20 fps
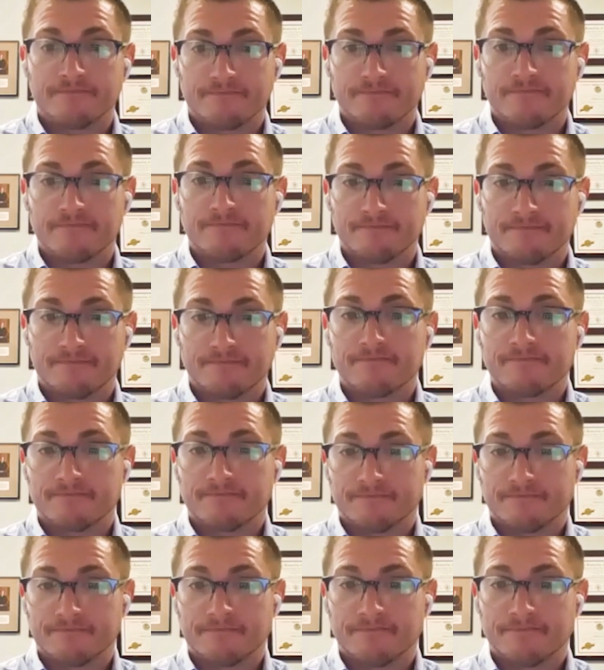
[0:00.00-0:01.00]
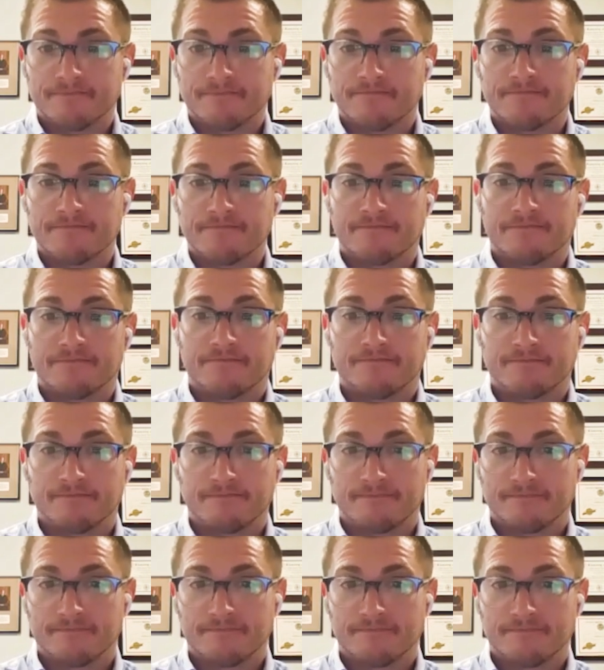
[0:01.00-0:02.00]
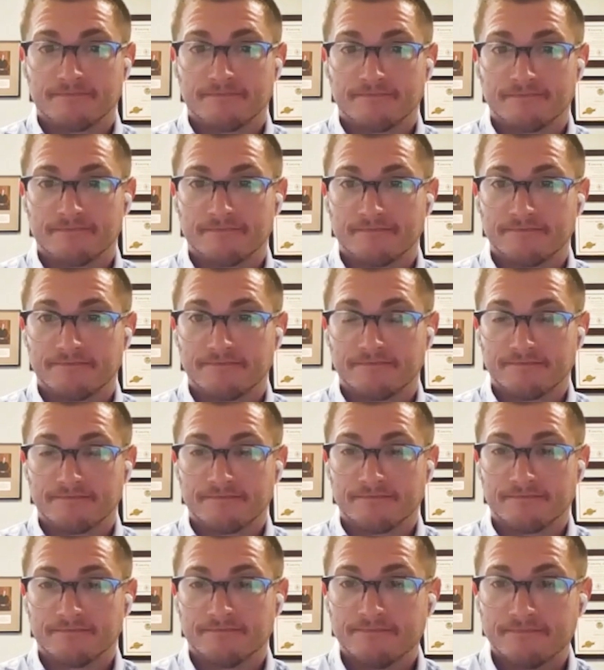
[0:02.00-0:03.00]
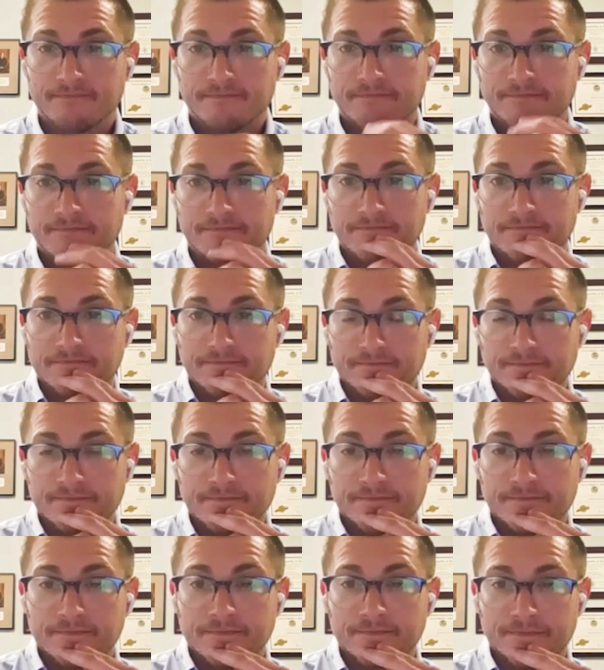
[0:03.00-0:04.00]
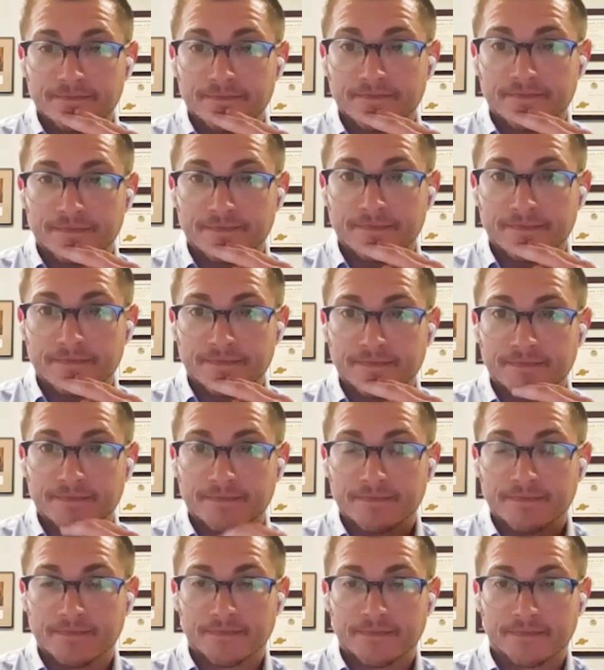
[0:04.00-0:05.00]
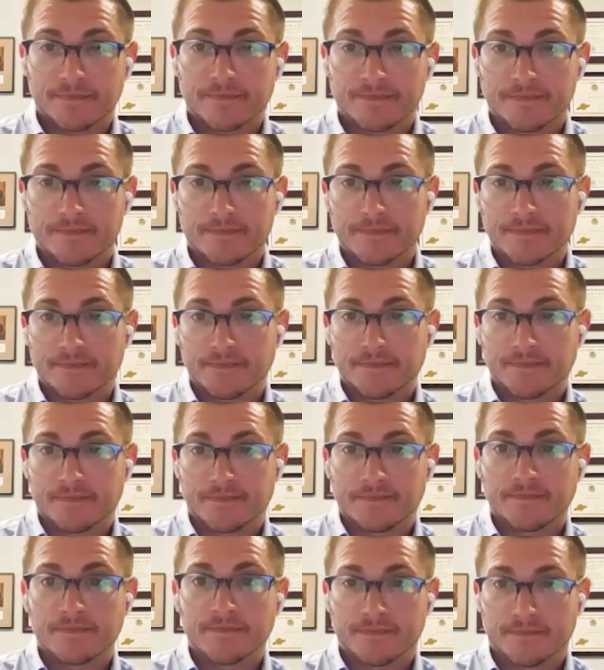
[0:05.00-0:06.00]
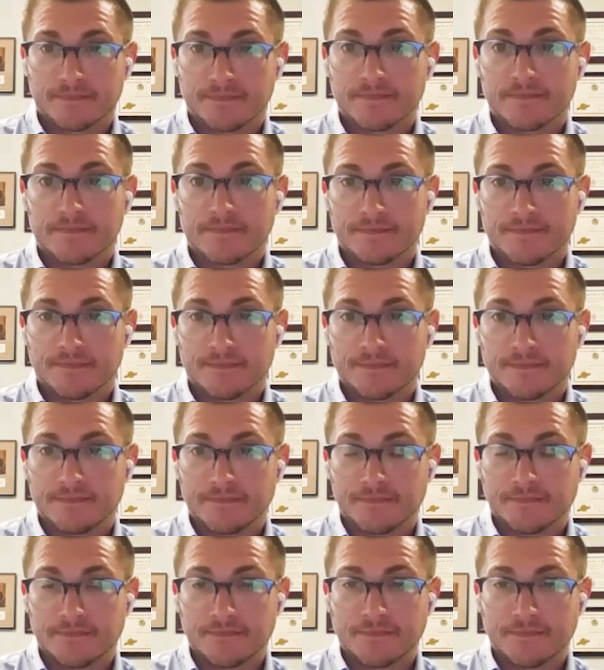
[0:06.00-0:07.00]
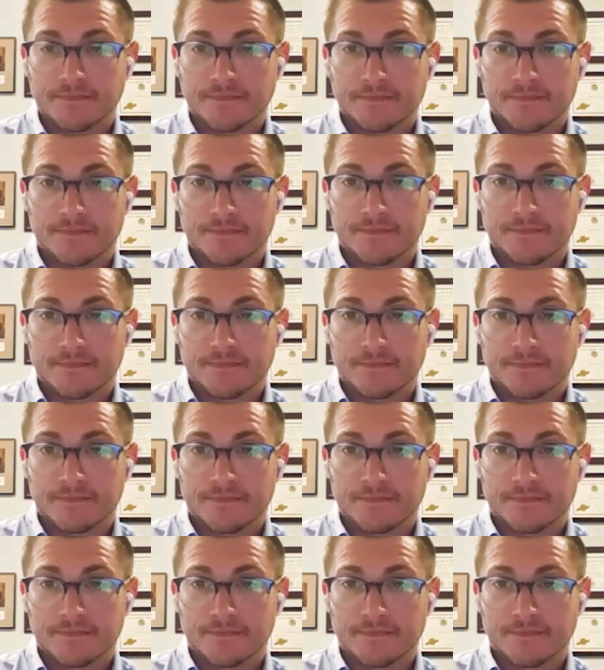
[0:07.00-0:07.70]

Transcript: (silent)